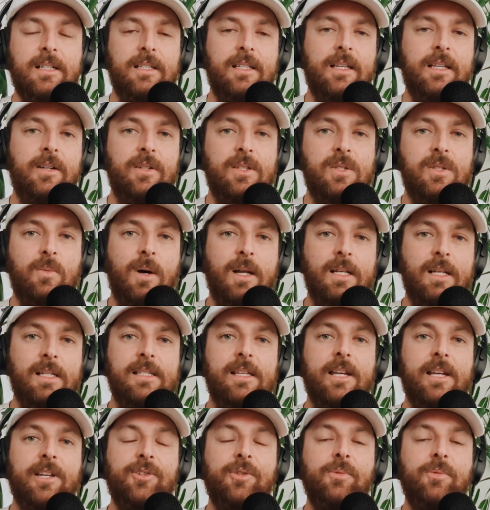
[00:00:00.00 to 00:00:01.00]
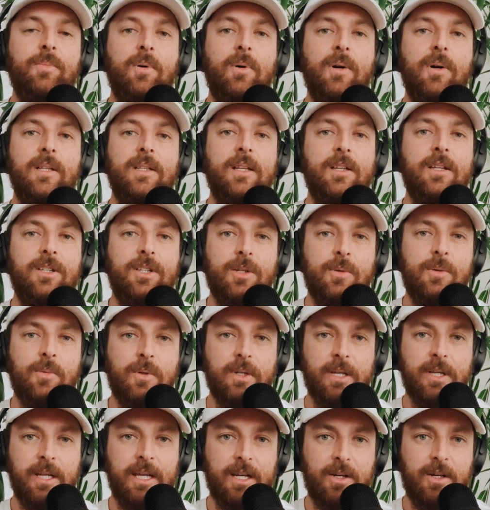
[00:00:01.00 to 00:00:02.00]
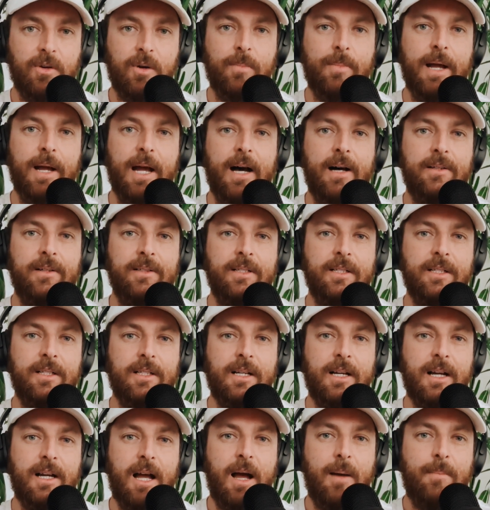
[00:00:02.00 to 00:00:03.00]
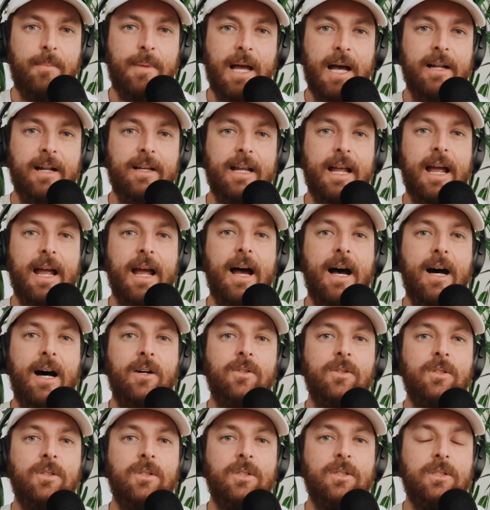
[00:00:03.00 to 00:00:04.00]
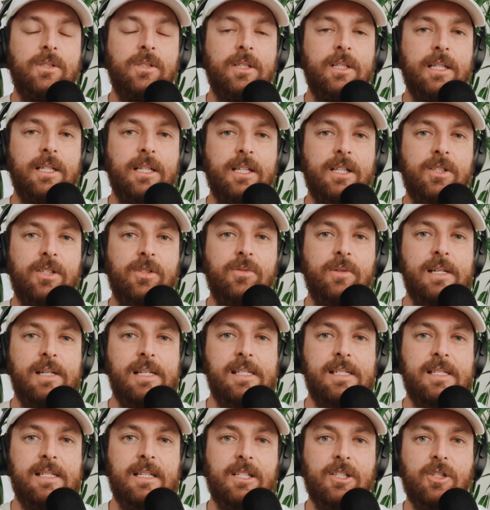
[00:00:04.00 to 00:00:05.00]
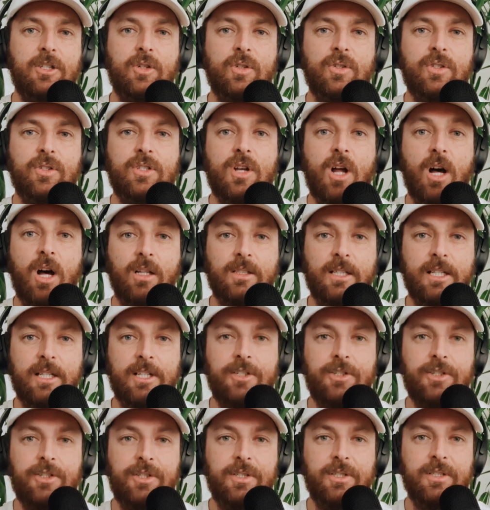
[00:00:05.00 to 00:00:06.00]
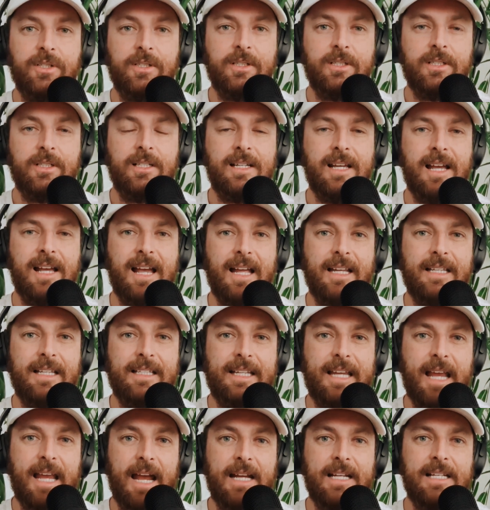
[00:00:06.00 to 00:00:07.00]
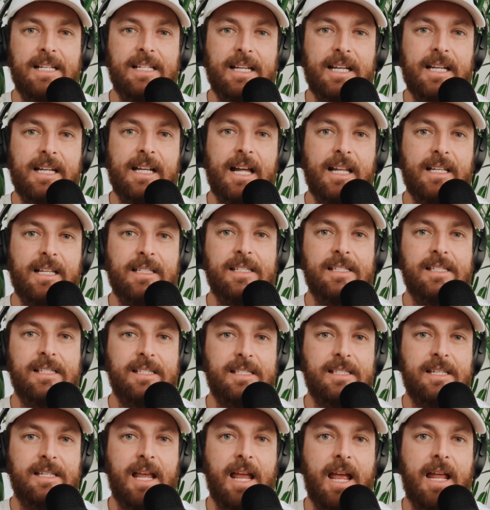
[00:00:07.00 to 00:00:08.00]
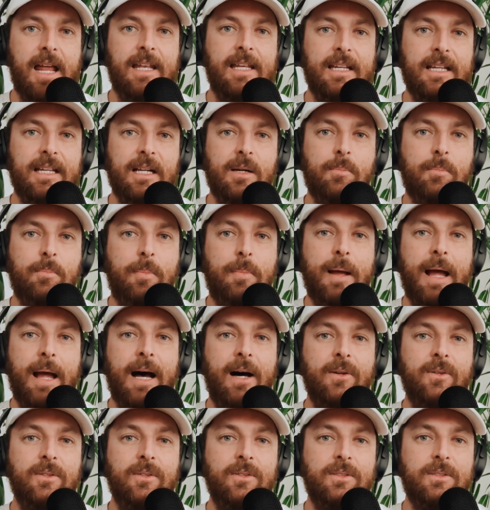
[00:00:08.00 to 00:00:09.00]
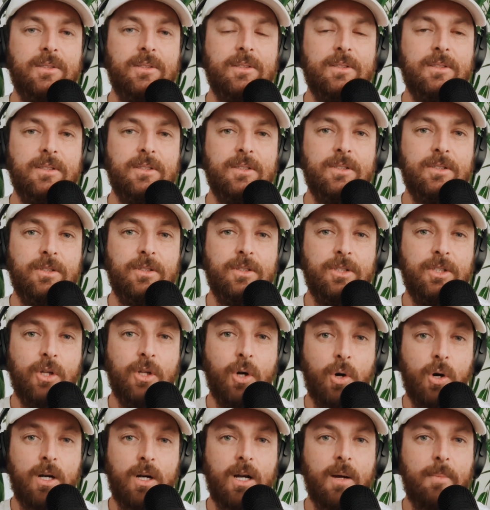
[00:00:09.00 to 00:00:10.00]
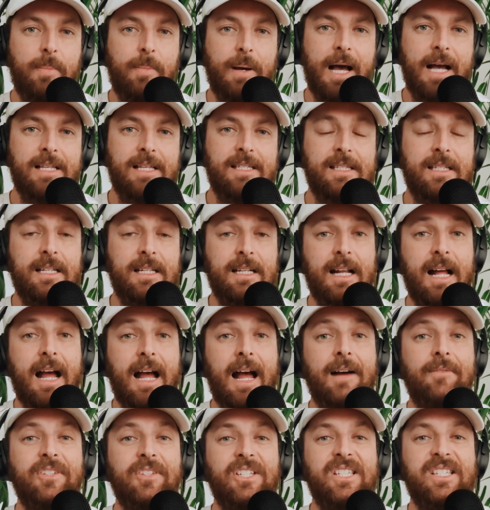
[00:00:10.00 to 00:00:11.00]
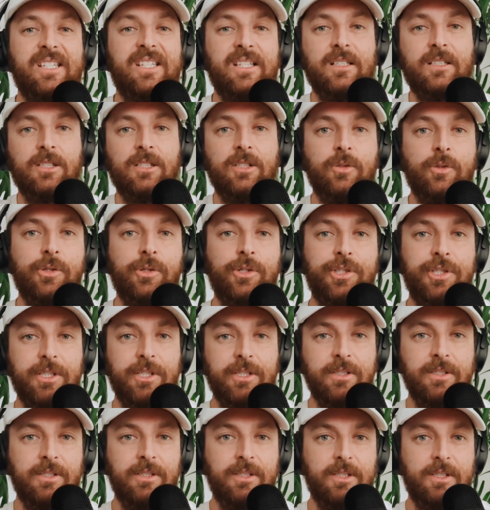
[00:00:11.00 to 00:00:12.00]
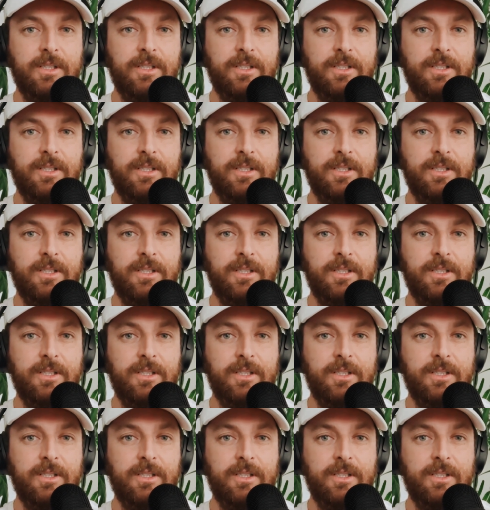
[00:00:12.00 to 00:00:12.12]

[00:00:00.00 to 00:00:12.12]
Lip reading: There is one central point that you will hear about how increasing your knowledge and gaining an understanding about your capacity to have a solution